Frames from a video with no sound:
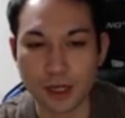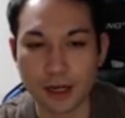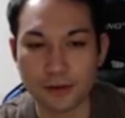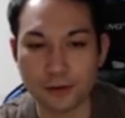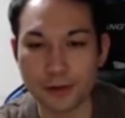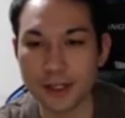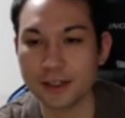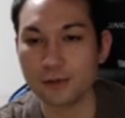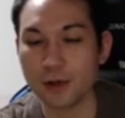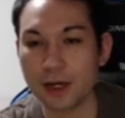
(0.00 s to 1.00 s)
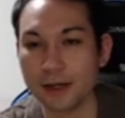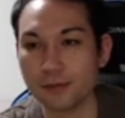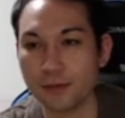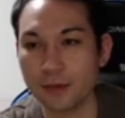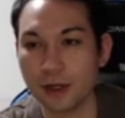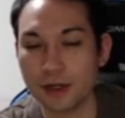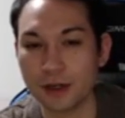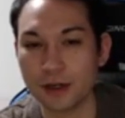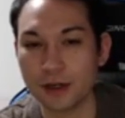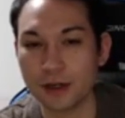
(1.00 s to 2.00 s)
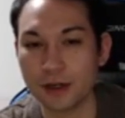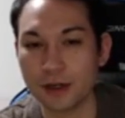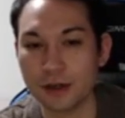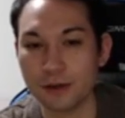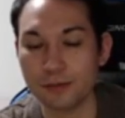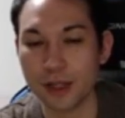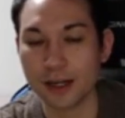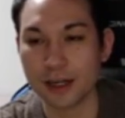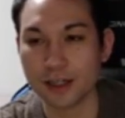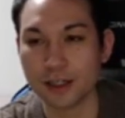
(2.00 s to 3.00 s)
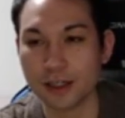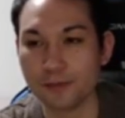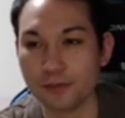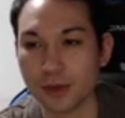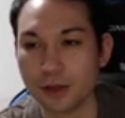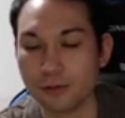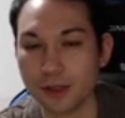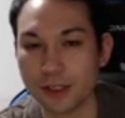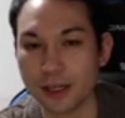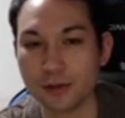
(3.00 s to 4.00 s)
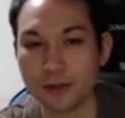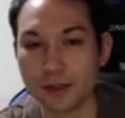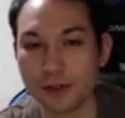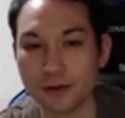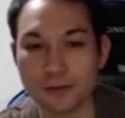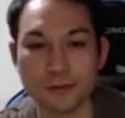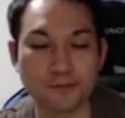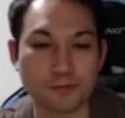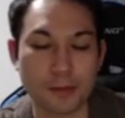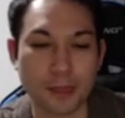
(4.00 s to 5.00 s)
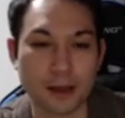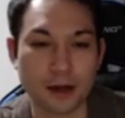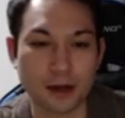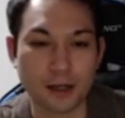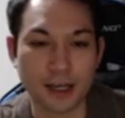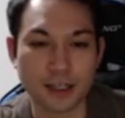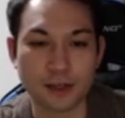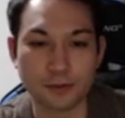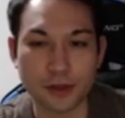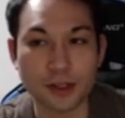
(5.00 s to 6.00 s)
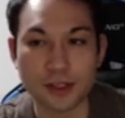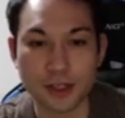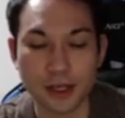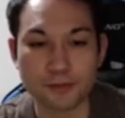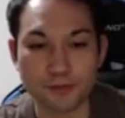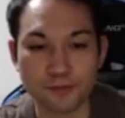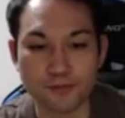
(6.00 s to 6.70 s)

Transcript: of the reason why black actually was able to catch up in this game.